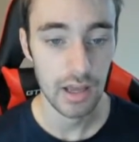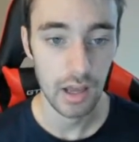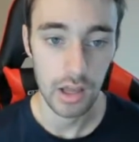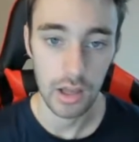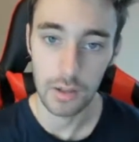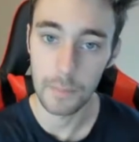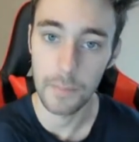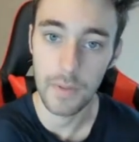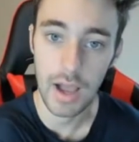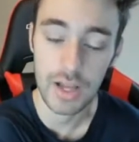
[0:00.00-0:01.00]

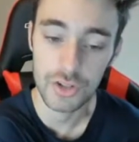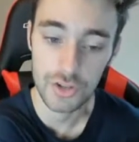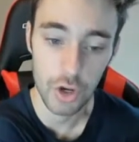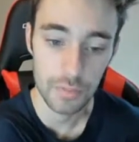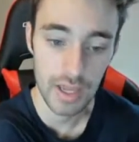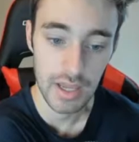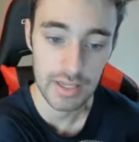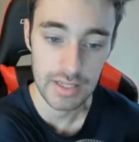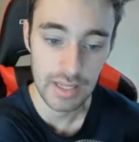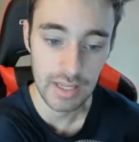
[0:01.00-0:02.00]
I just hope that
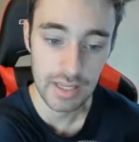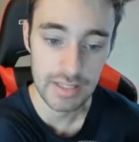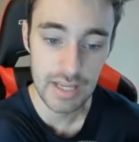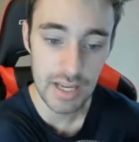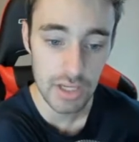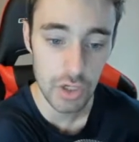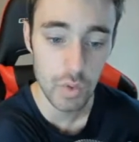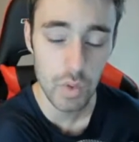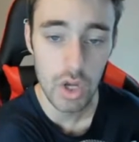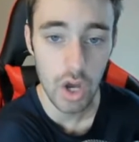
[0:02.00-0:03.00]
he can continue